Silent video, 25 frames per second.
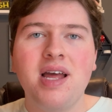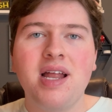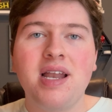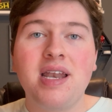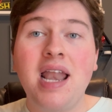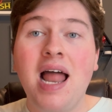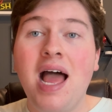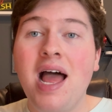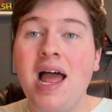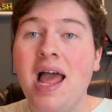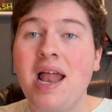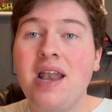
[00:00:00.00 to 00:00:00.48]

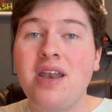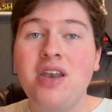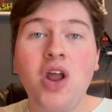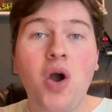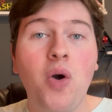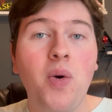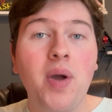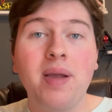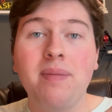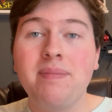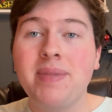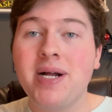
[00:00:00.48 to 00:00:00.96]
not
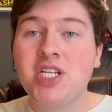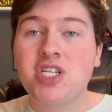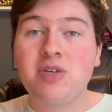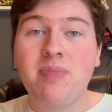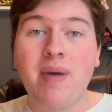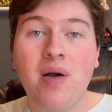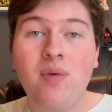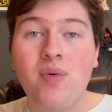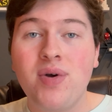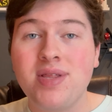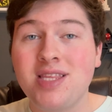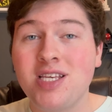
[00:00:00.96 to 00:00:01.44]
knowing much
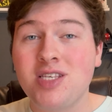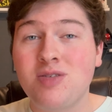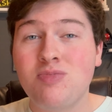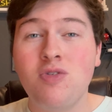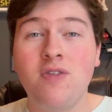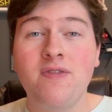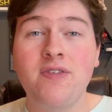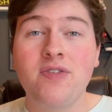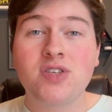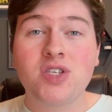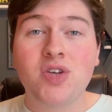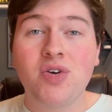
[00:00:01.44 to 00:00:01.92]
about what this
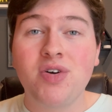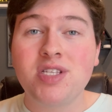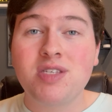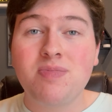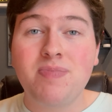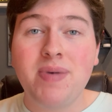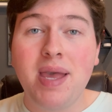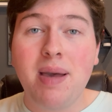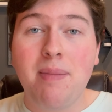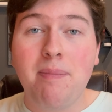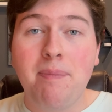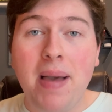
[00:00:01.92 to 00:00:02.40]
movie was going to
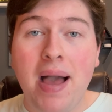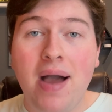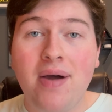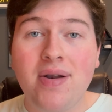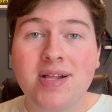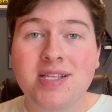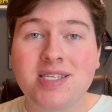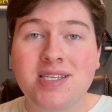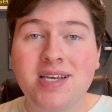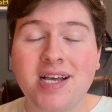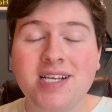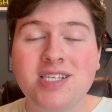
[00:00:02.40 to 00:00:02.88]
be about
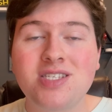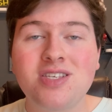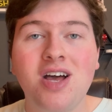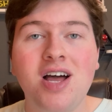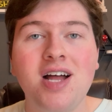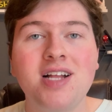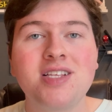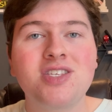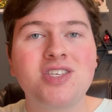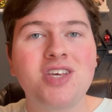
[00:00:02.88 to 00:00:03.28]
until I saw it.